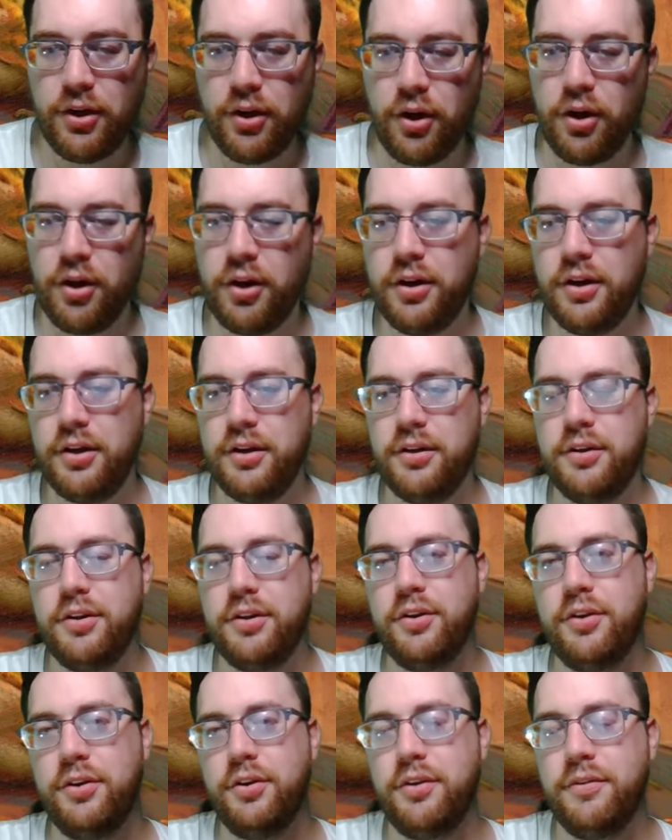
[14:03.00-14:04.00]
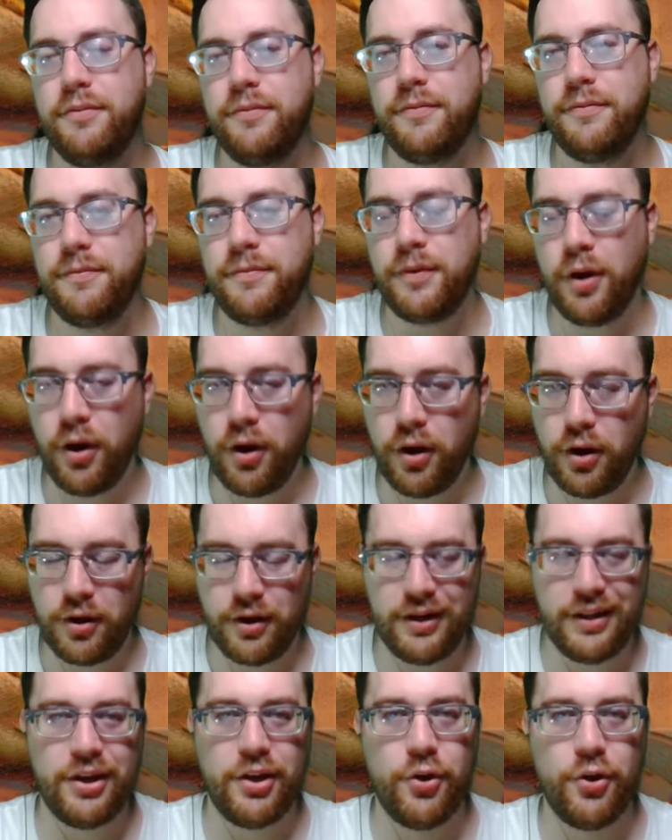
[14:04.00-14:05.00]
art card
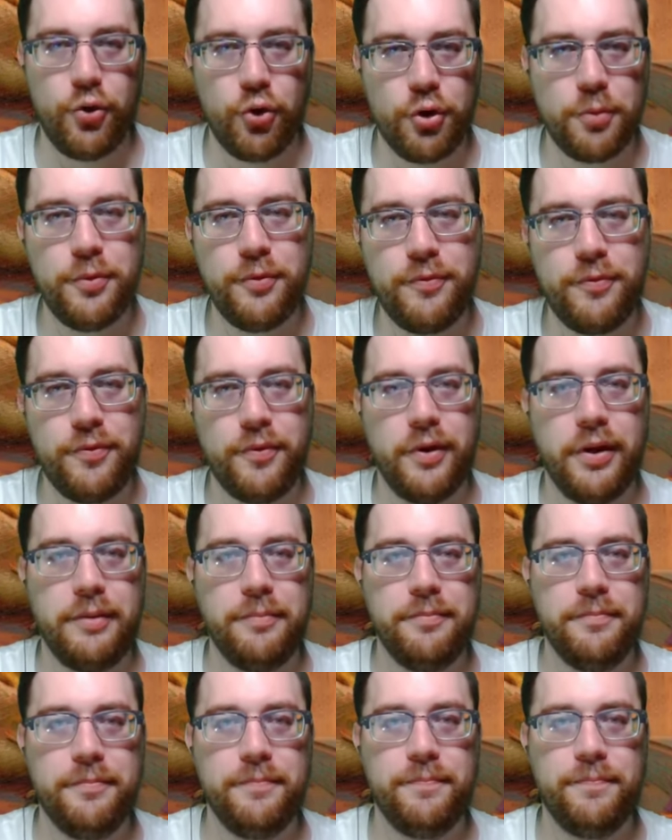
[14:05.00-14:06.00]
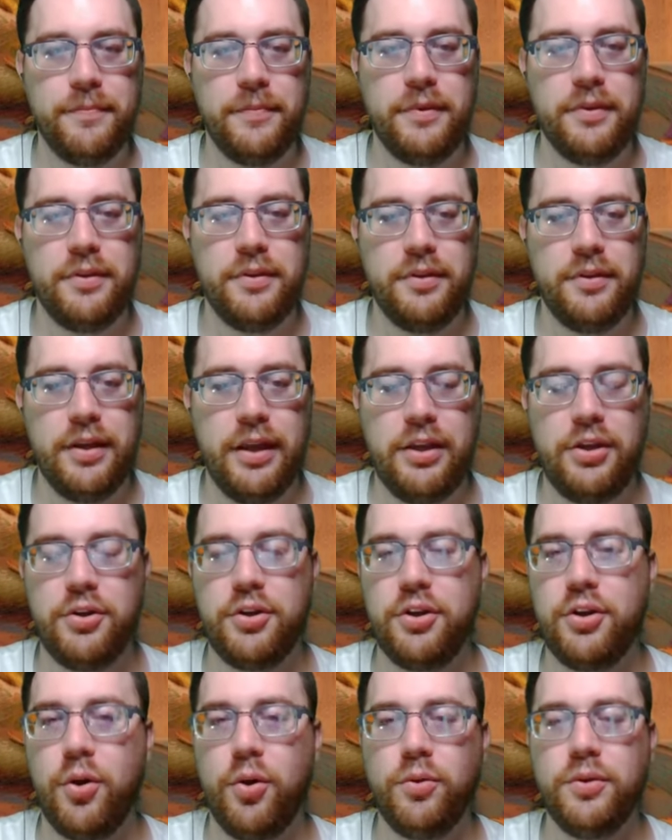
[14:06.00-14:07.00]
in a normal frame, and you
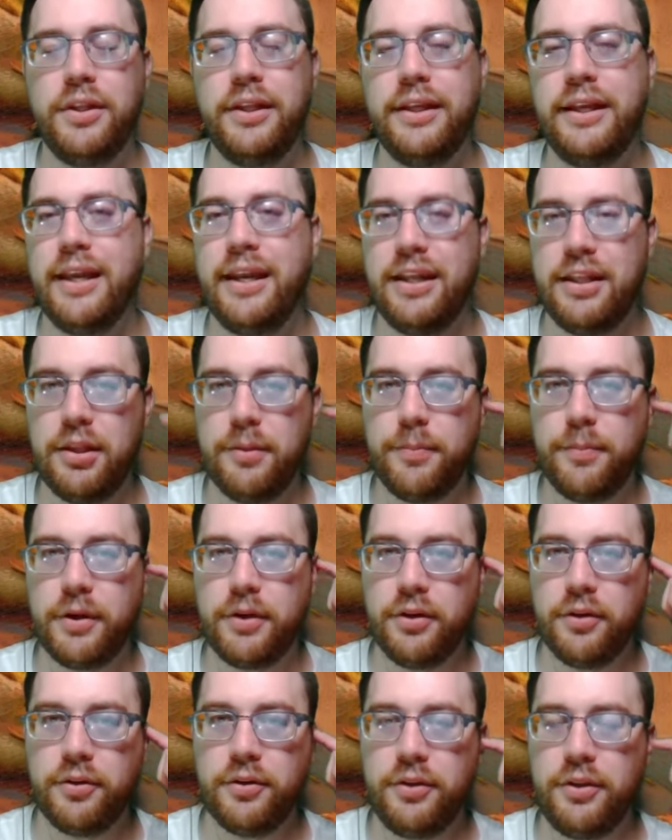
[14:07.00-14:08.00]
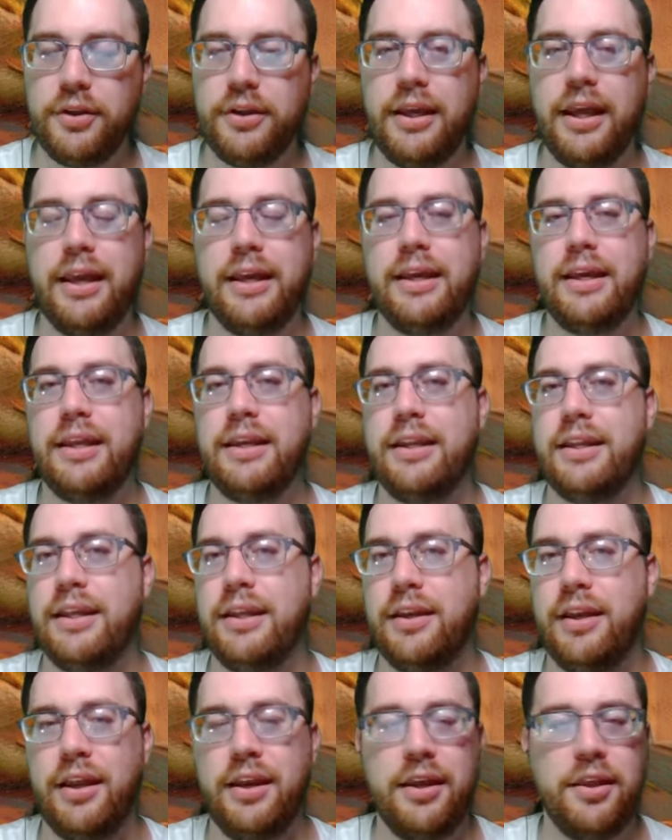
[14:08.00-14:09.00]
can only get it in the bundle. You can't get it in
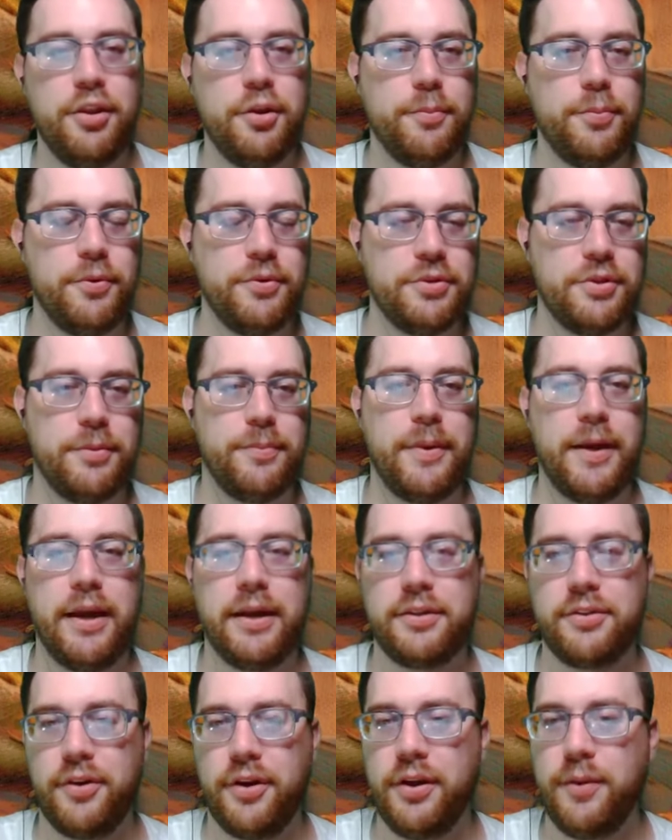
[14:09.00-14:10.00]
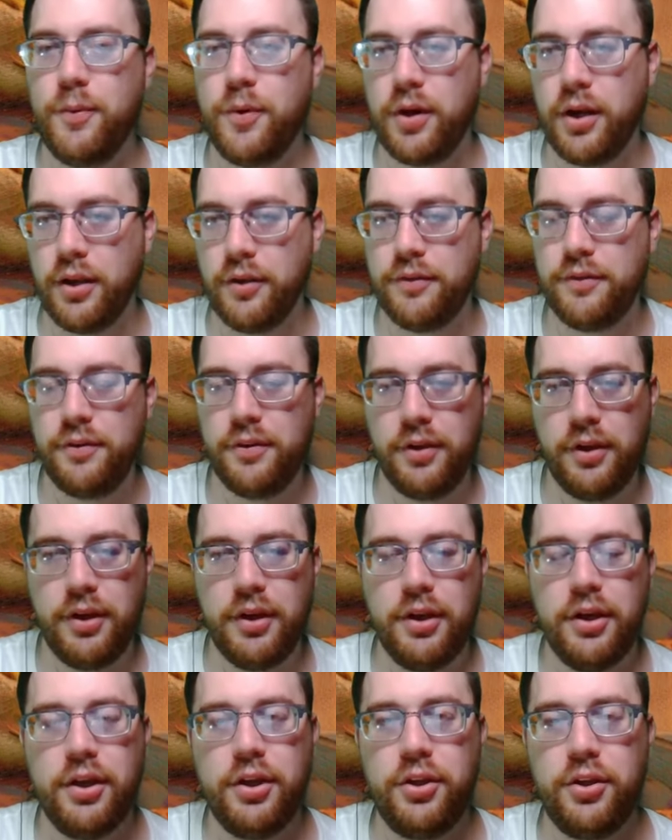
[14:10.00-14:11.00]
any other booster packs or anywhere else.
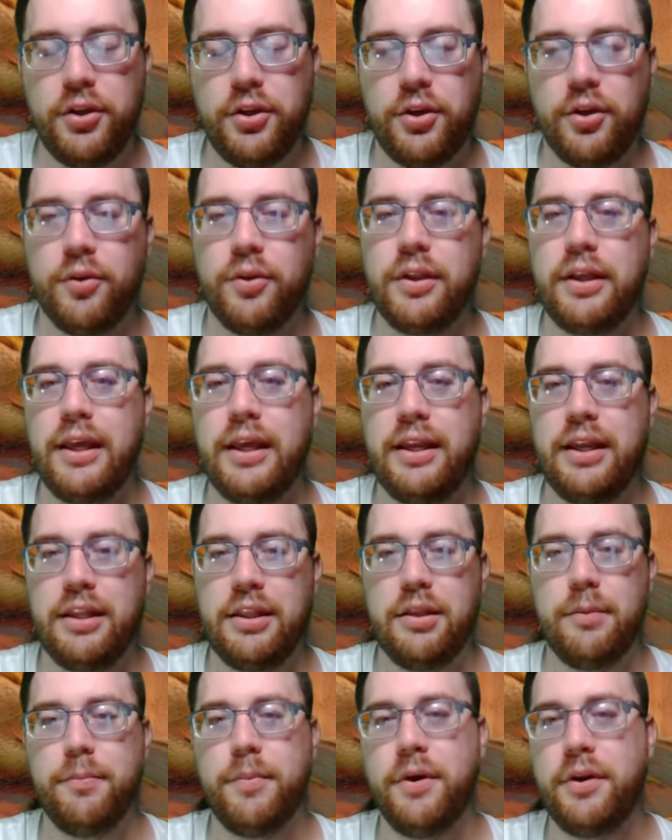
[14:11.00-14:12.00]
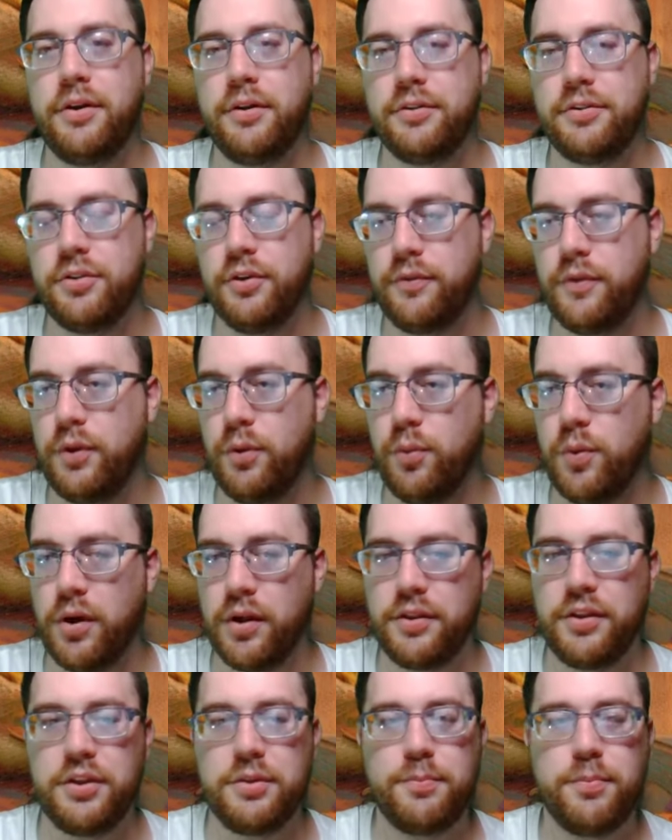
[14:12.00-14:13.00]
You can only get it in the bundle. So if you want
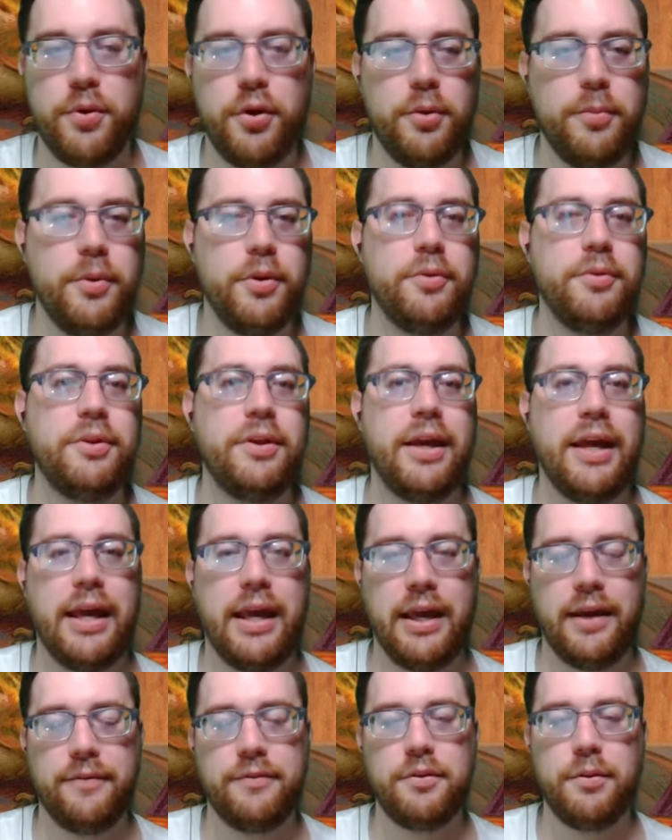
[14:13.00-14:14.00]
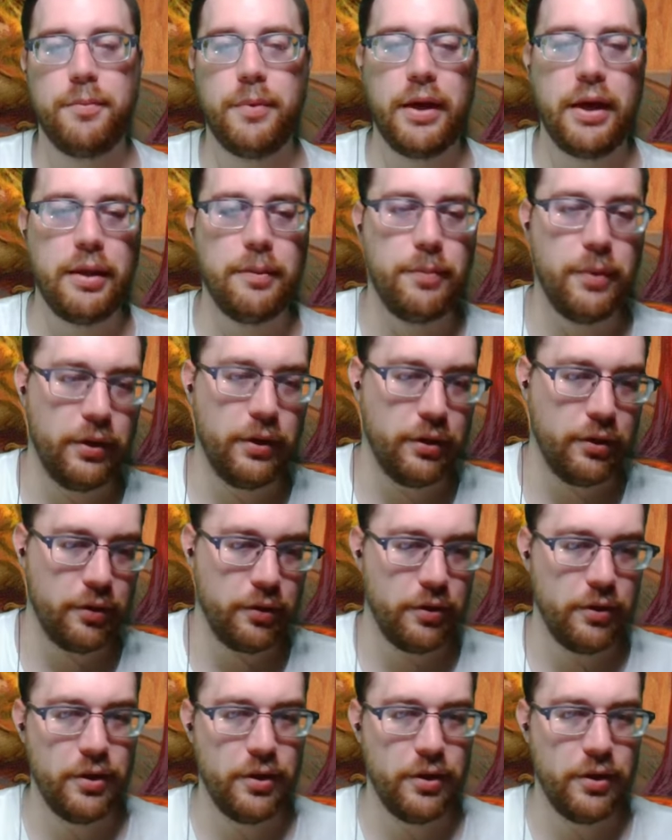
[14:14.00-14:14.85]
this promo, you have to buy a bundle.